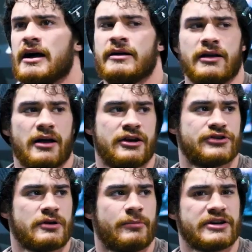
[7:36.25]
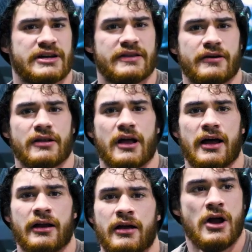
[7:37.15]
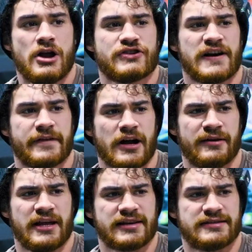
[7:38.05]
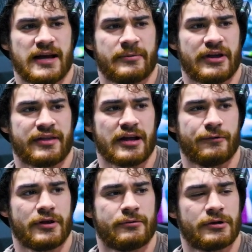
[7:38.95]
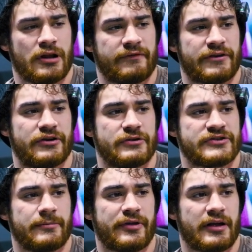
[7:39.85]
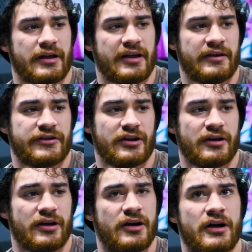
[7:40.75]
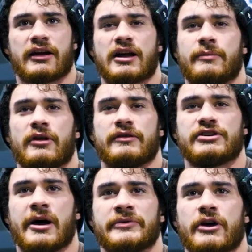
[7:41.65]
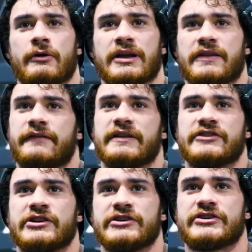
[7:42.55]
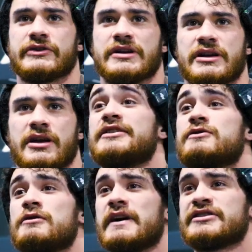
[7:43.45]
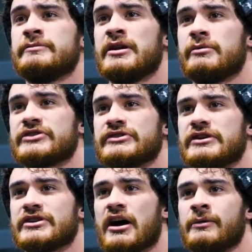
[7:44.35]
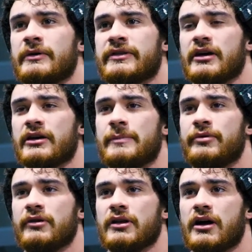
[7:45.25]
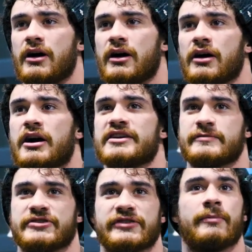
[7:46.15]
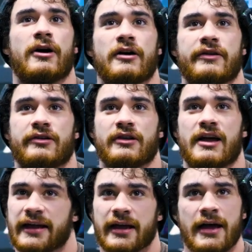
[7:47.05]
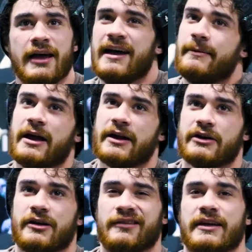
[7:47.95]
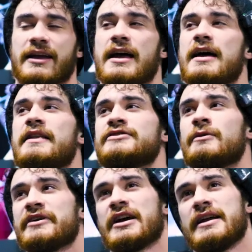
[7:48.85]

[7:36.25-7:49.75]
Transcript: I enjoy bartending there a lot. Trying to figure out next steps. I think I really would love to do something, get into like a couple other jobs going in the fitness industry. It's cool. I've actually been able to start talking with a couple customers at the bar that are like, man, you know, like that's the one thing